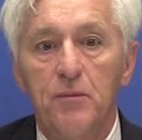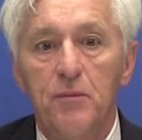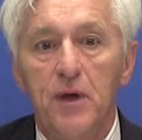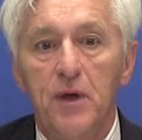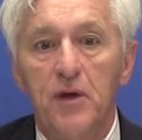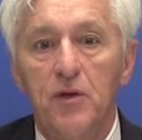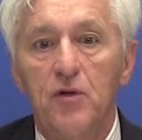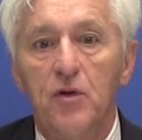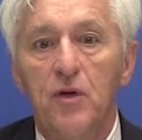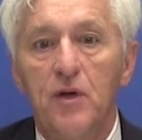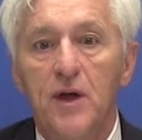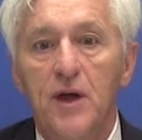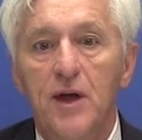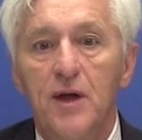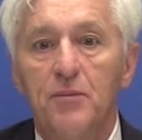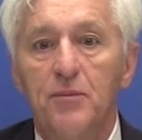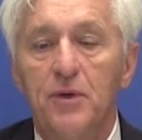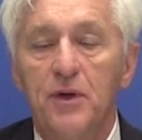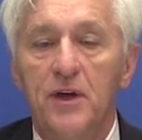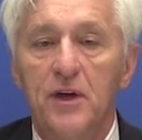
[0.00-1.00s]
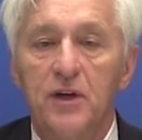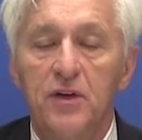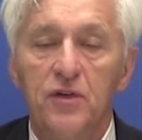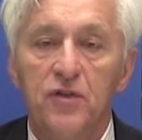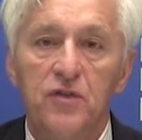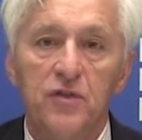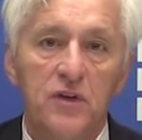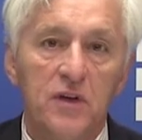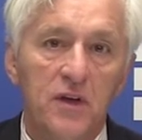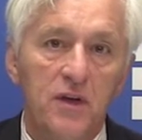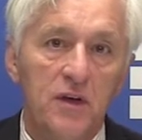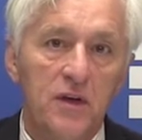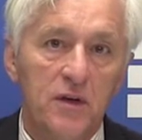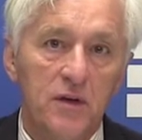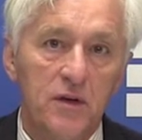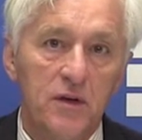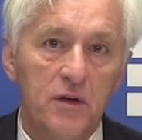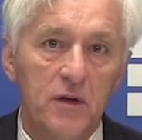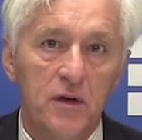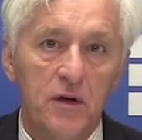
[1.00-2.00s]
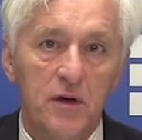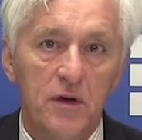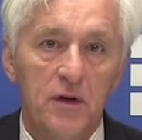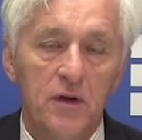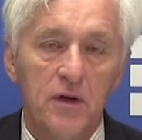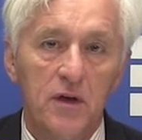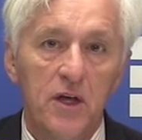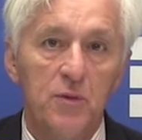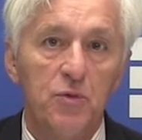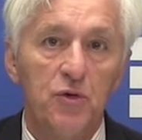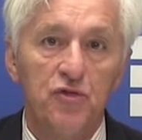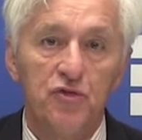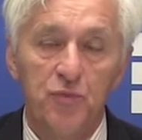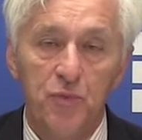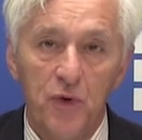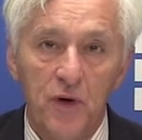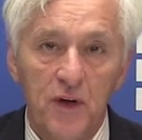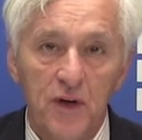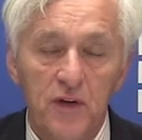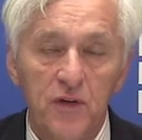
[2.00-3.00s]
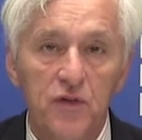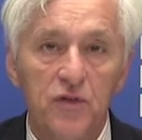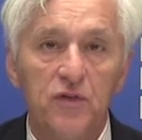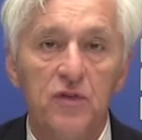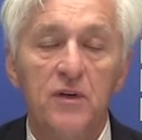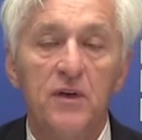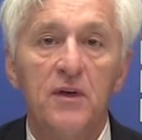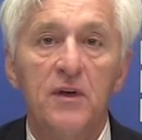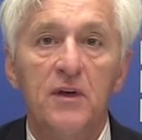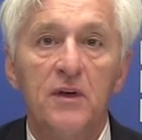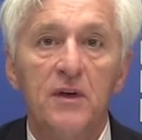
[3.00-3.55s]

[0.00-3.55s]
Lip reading: Medical Complex in Heber Springs